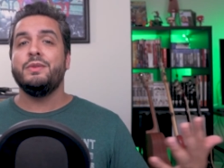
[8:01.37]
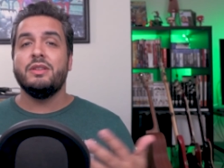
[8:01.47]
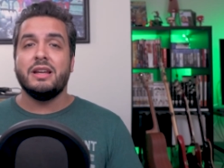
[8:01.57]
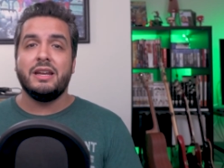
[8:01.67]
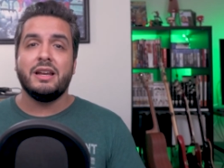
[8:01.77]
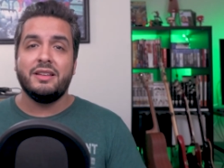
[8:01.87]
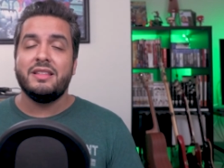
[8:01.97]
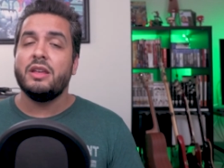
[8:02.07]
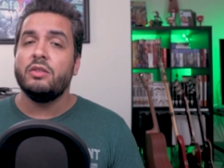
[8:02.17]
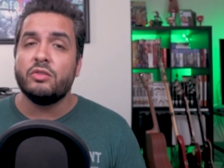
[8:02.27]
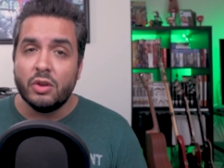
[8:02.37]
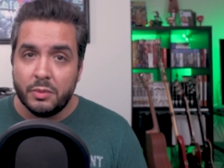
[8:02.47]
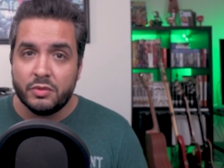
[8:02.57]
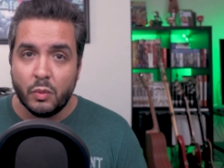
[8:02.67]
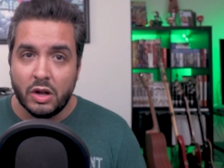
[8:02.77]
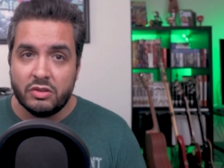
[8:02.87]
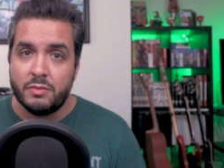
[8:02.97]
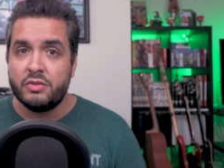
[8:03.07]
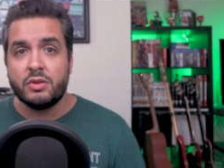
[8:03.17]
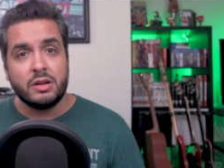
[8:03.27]
you tonight, guys. Thank you so much for watching.
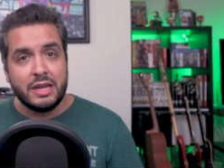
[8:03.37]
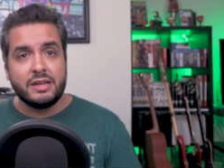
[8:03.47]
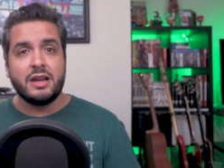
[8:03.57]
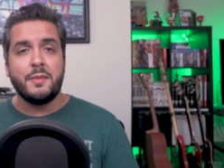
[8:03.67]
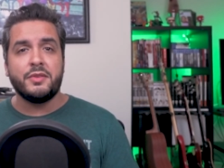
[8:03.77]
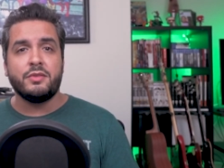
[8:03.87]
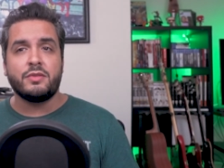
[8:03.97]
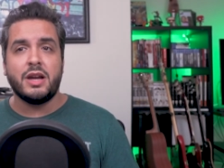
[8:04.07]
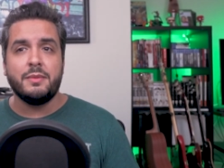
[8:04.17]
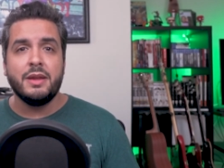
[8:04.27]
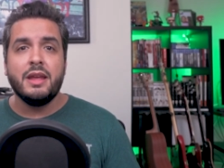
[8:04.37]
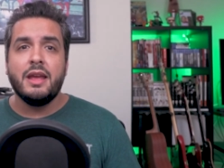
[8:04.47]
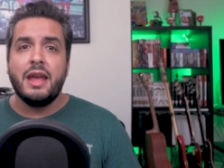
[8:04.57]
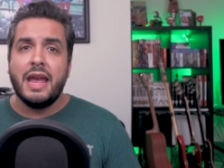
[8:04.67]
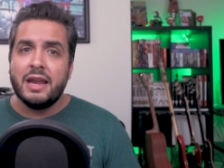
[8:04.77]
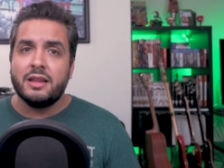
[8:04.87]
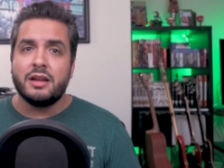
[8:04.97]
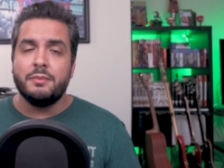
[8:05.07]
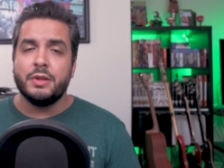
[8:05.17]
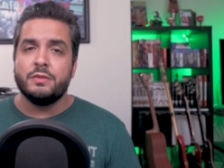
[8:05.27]
Be sure to like, comment, subscribe, and click
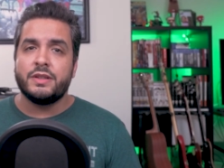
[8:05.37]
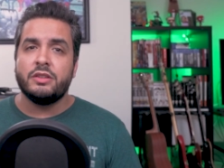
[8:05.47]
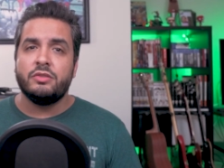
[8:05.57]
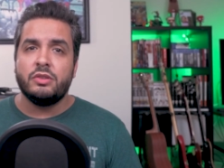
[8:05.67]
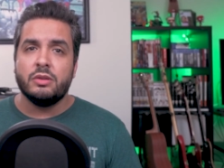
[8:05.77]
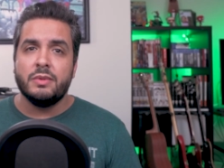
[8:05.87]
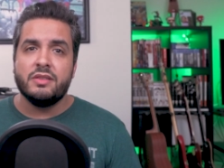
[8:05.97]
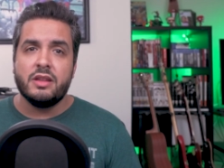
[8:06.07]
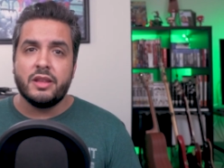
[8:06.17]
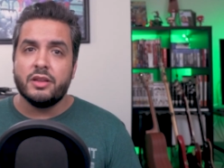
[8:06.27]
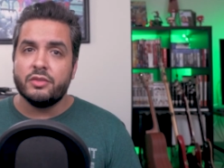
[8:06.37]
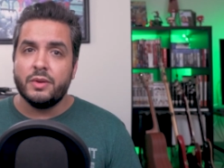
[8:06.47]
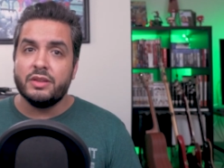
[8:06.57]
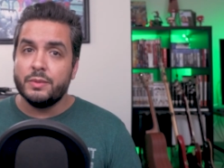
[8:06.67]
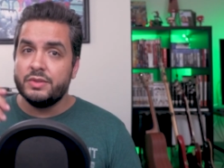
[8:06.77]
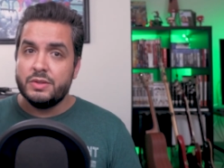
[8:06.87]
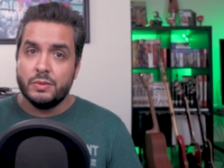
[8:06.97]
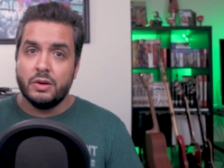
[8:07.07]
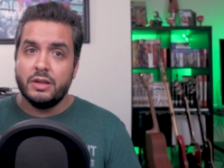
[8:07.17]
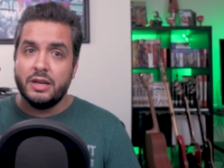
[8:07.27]
on bell notifications so you don't miss anything. As always, I will see you
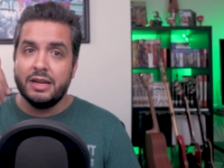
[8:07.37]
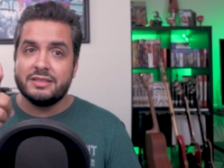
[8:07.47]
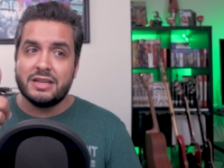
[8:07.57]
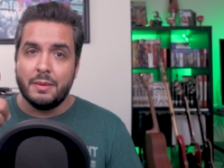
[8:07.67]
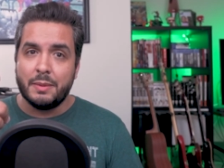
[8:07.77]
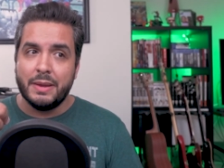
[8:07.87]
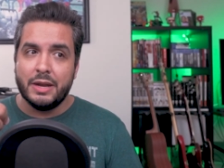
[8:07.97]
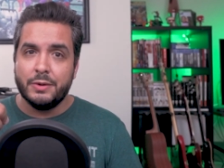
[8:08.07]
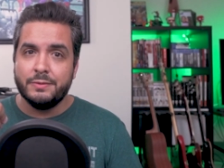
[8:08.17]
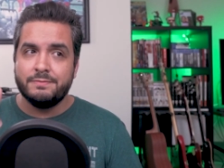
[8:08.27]
all in the next comic panel.